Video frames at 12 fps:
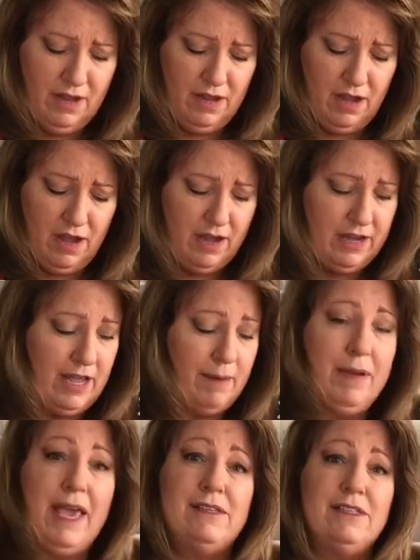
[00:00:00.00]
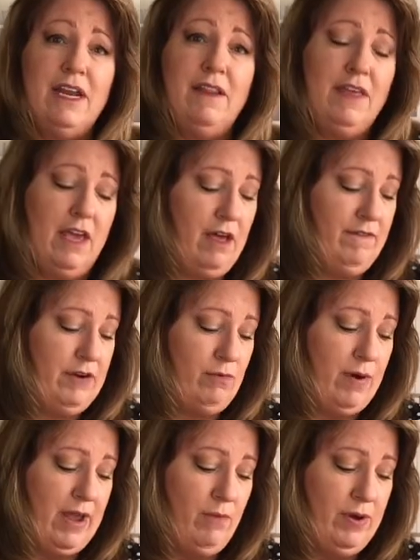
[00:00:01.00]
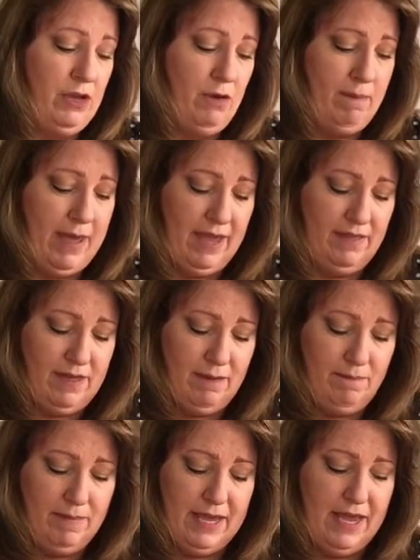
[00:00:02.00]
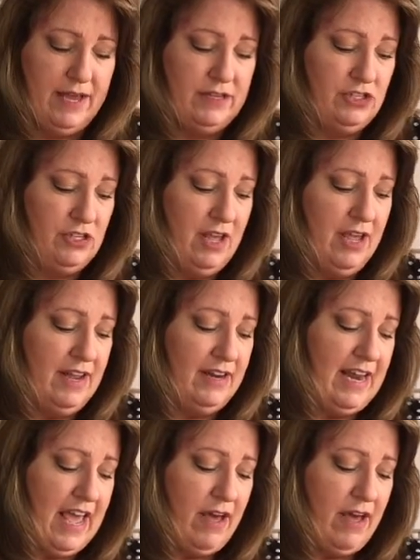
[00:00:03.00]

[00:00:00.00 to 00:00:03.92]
cupcakes get in the oven right when you bake them, because now